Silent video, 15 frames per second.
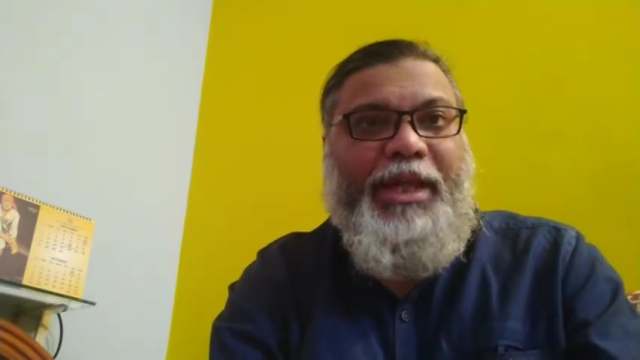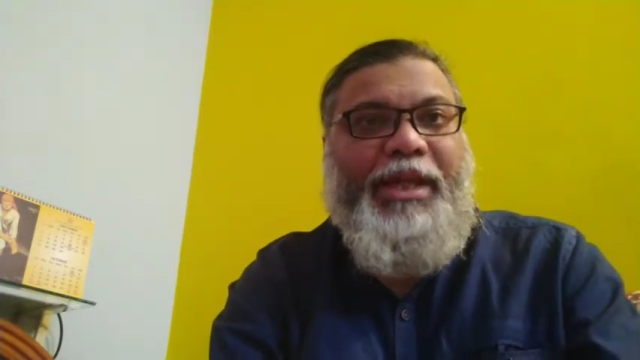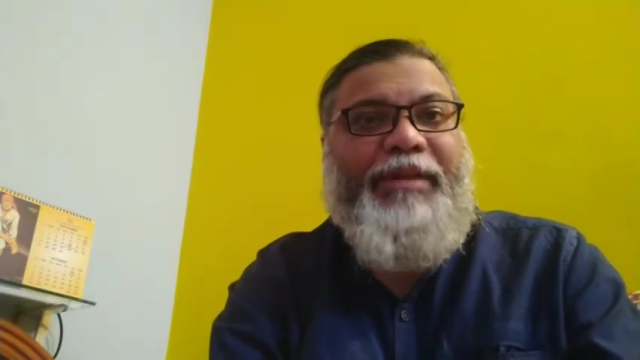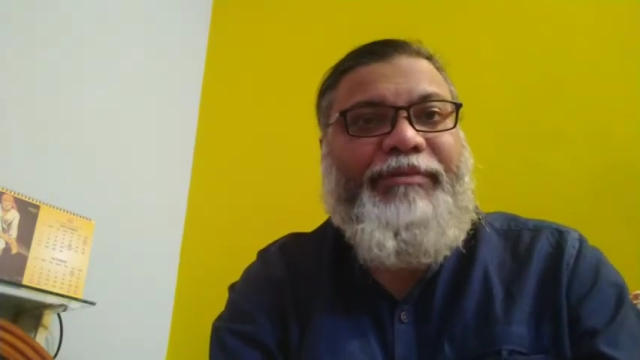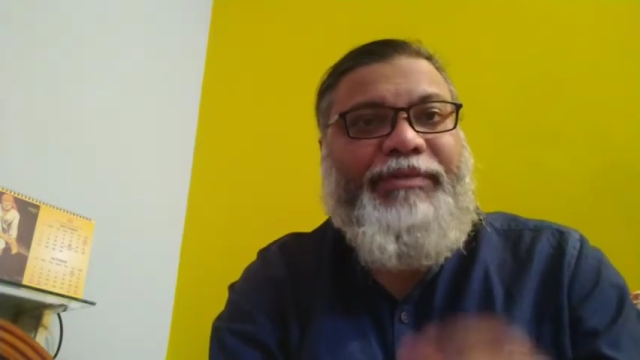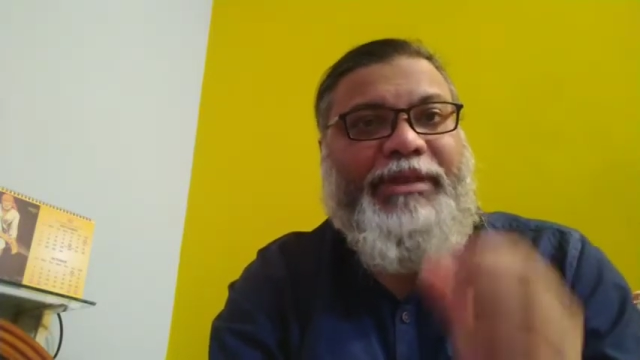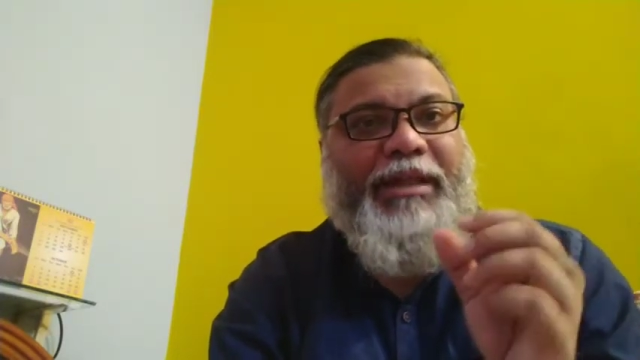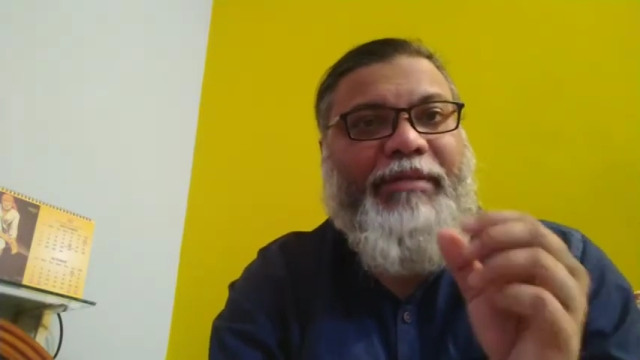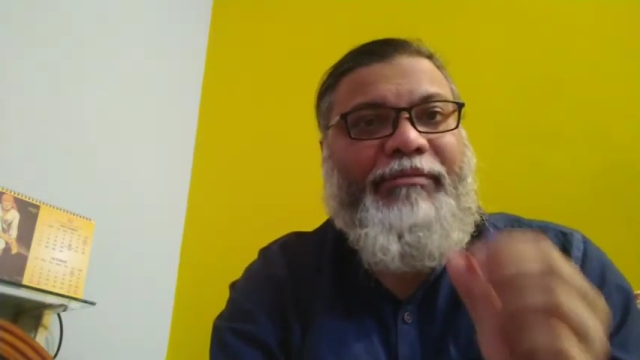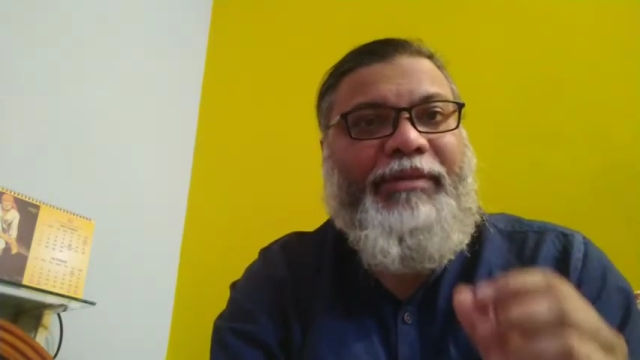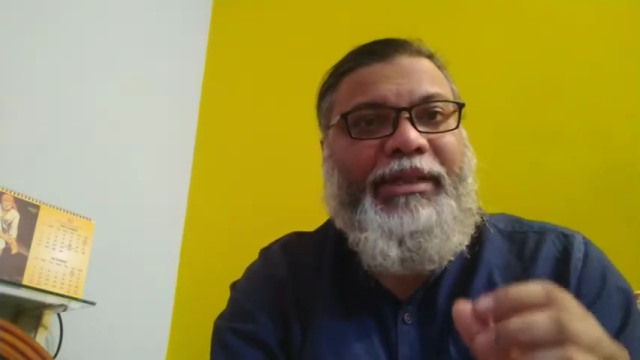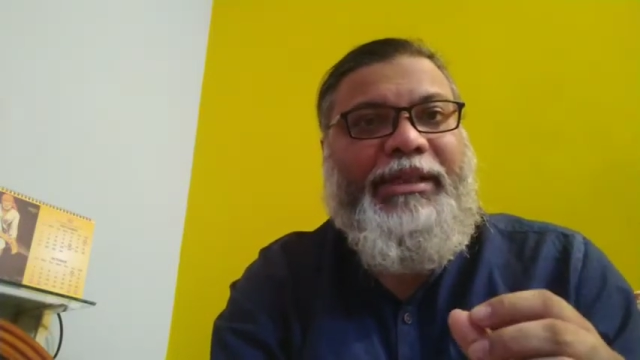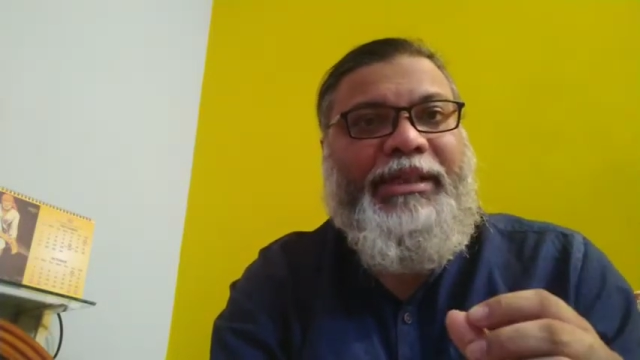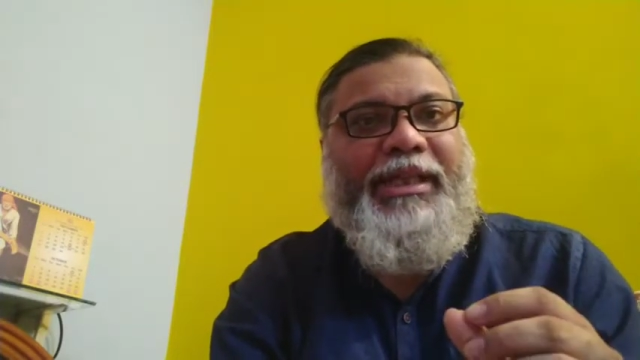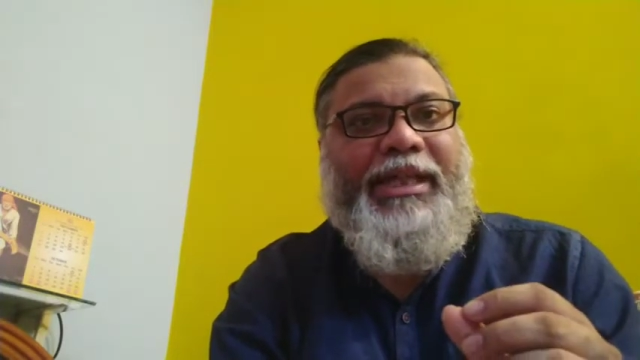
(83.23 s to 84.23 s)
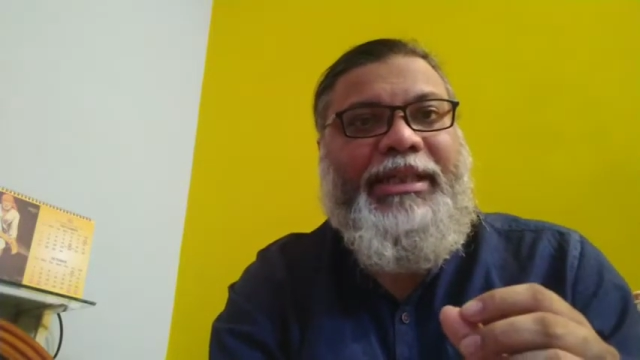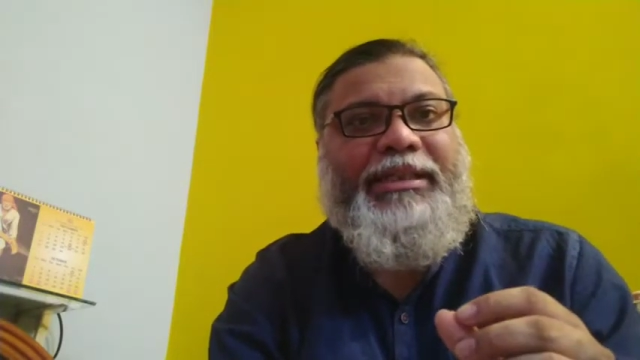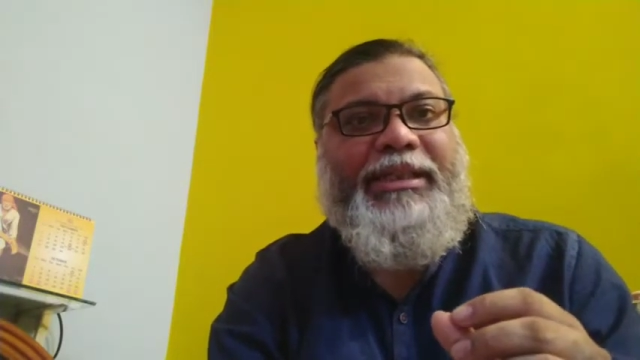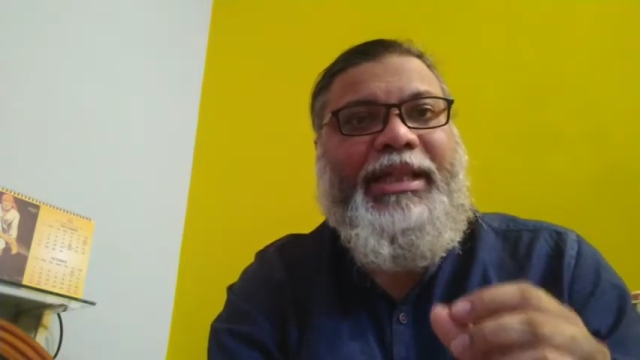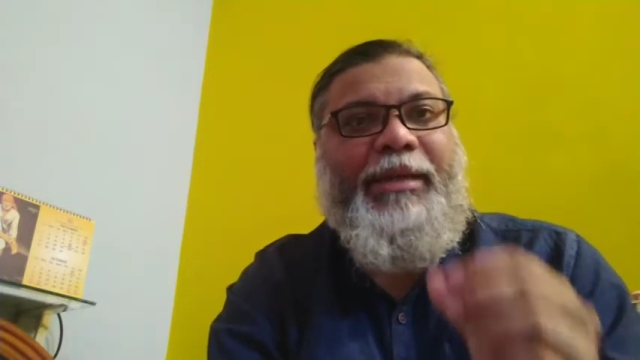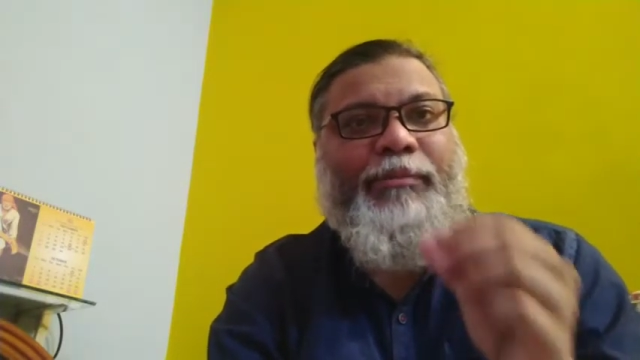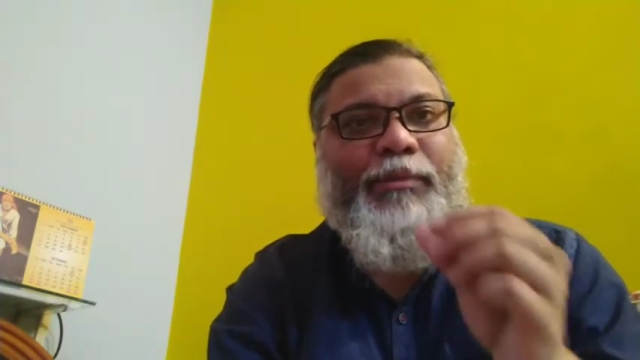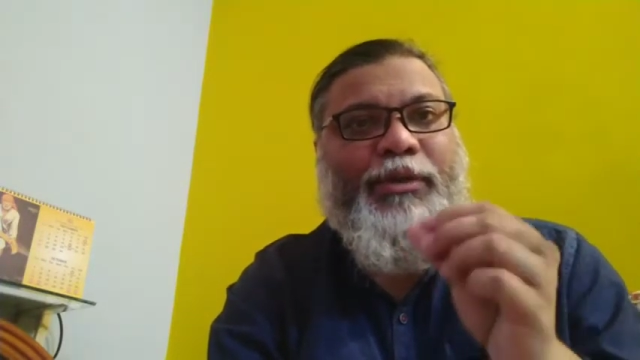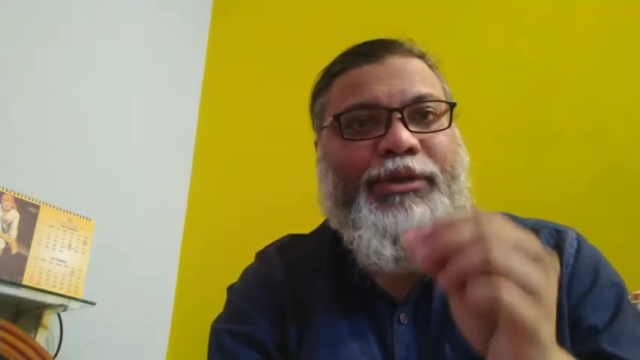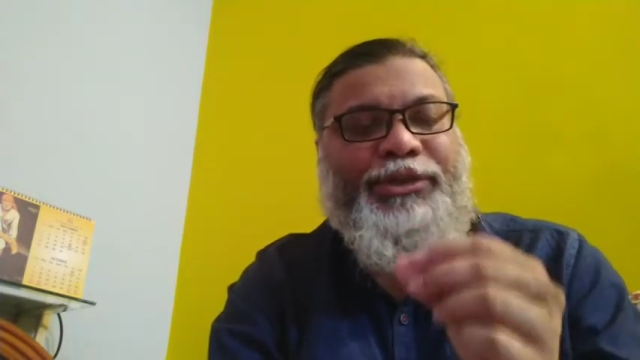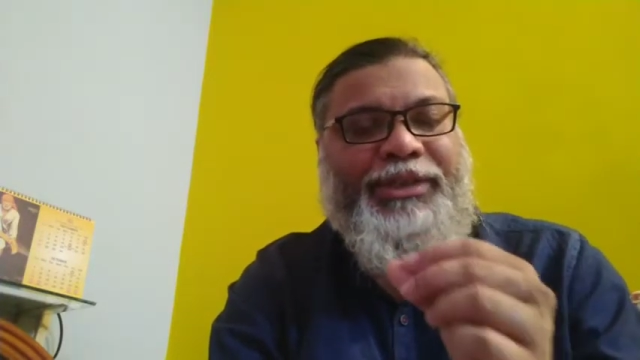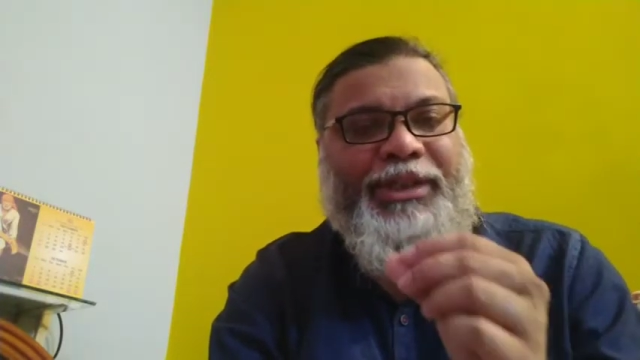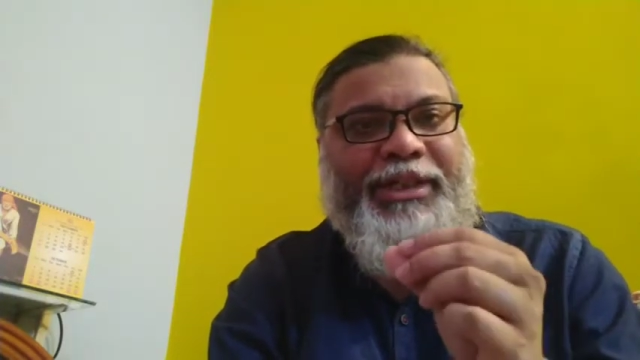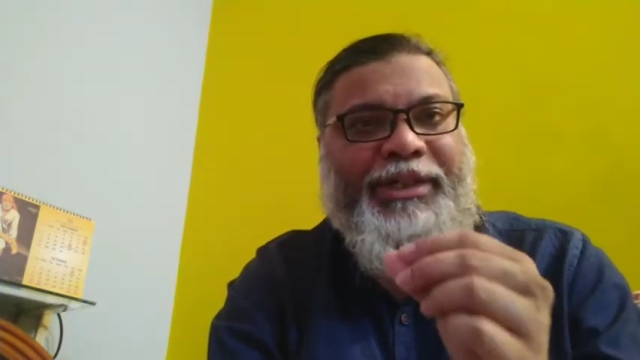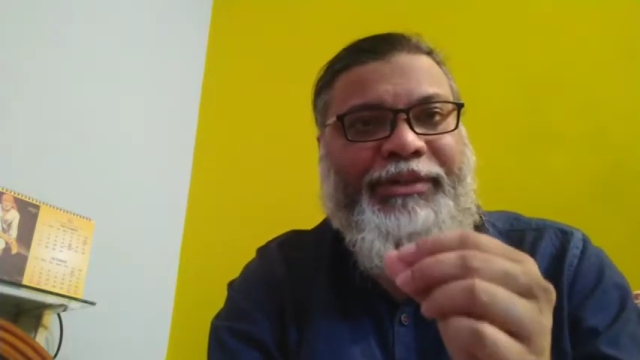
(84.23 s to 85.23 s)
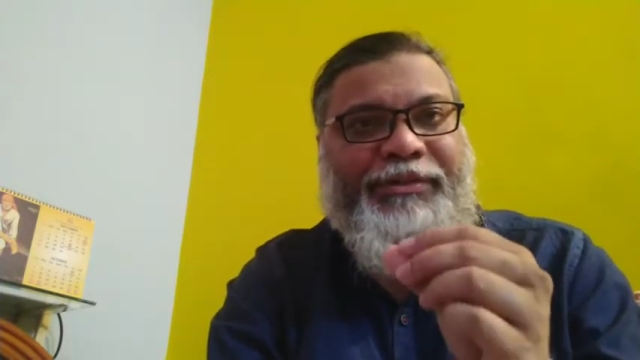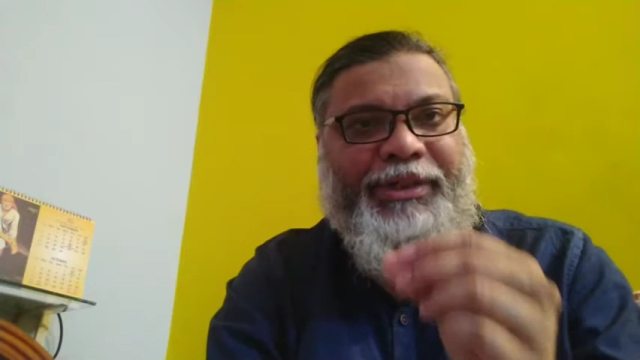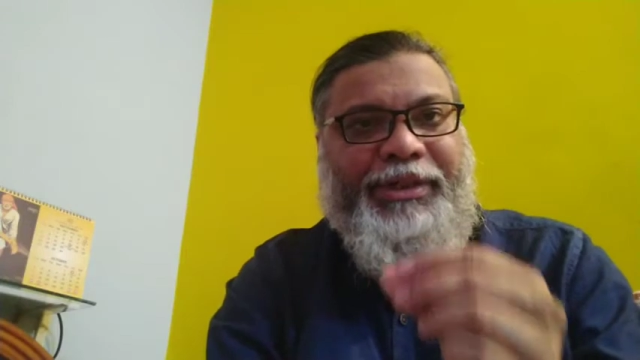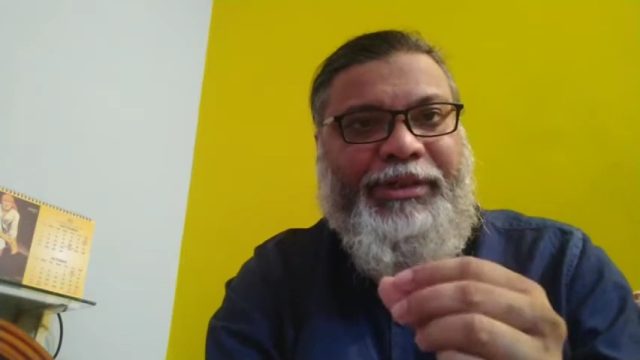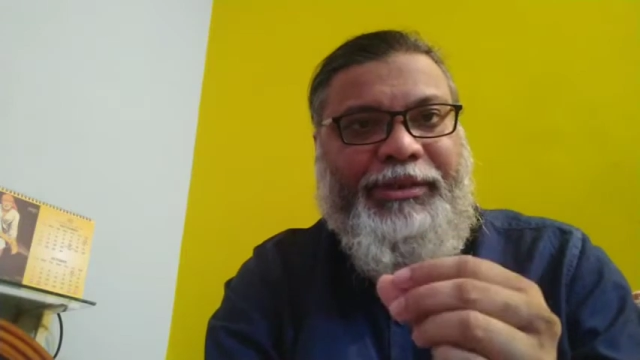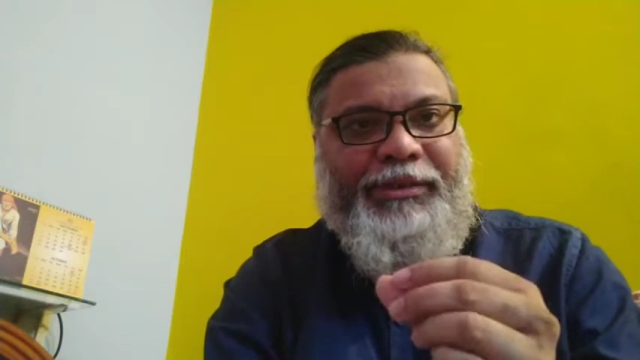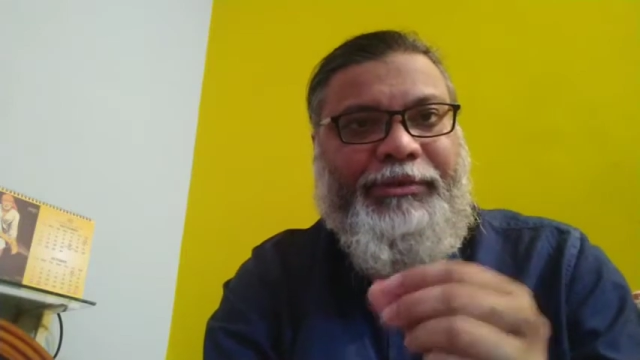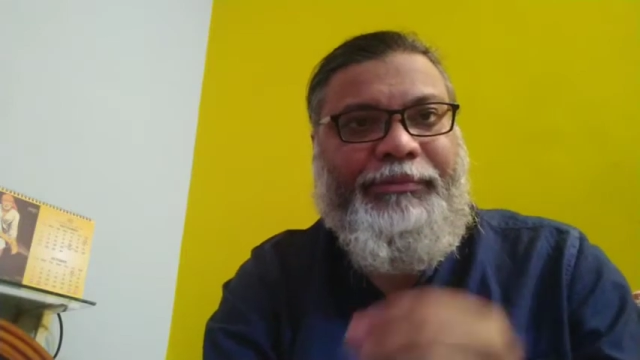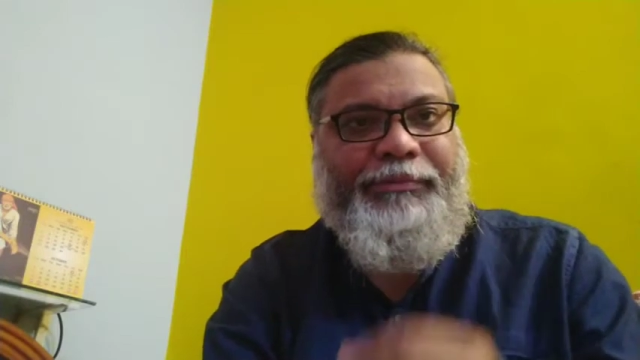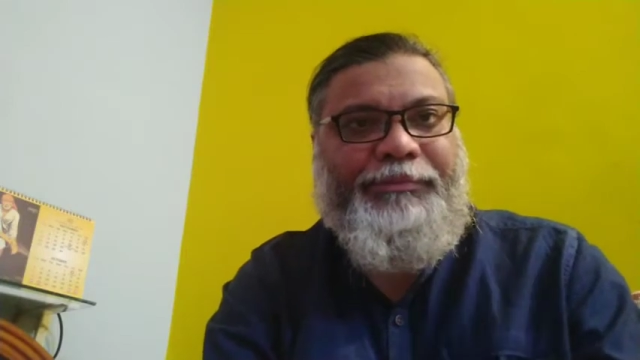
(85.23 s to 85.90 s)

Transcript: If someone gets emotionally triggered,